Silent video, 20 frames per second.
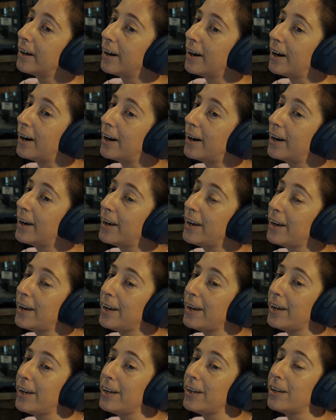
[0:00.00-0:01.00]

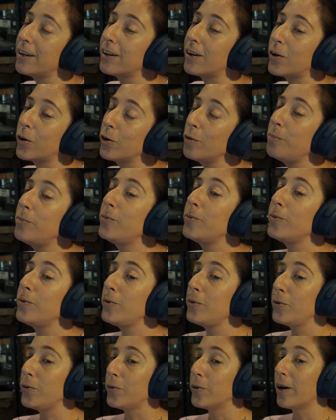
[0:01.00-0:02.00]
I hope
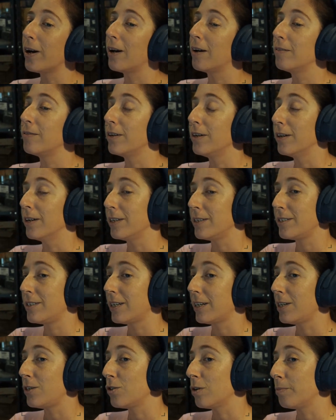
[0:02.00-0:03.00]
you have a nice
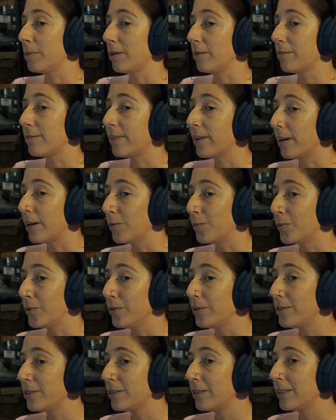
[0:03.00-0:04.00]
day chopping
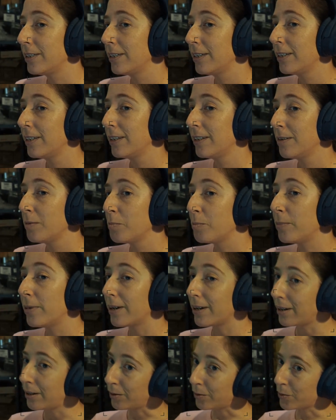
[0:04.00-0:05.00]
firewood, but
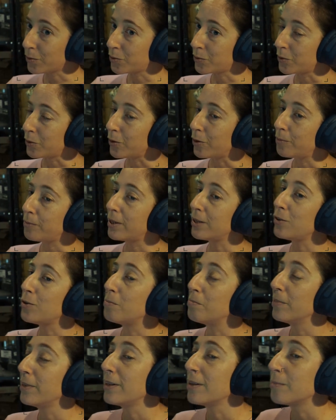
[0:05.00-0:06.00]
I also hope that you
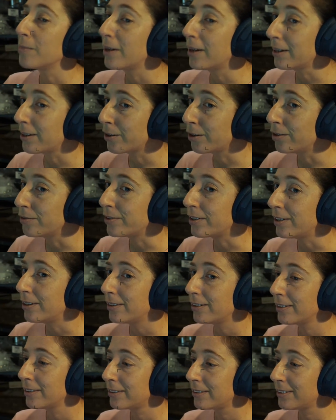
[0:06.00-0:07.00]
bring the bike over
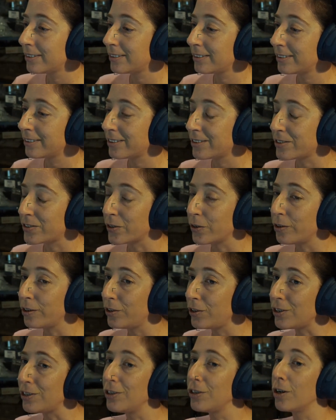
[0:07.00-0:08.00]
so
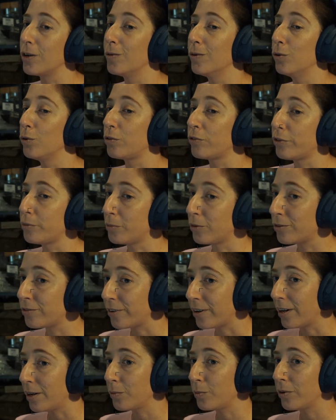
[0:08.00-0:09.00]
that you can go and look for more
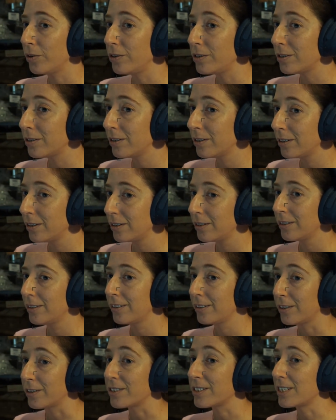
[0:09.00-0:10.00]
firewood,
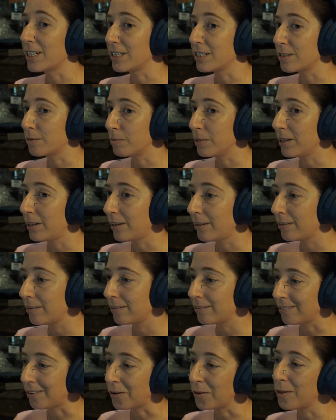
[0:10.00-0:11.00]
ostensibly,
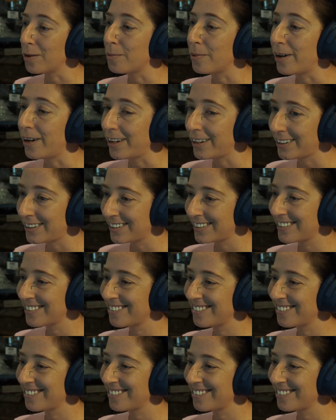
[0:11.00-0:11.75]
on the bike.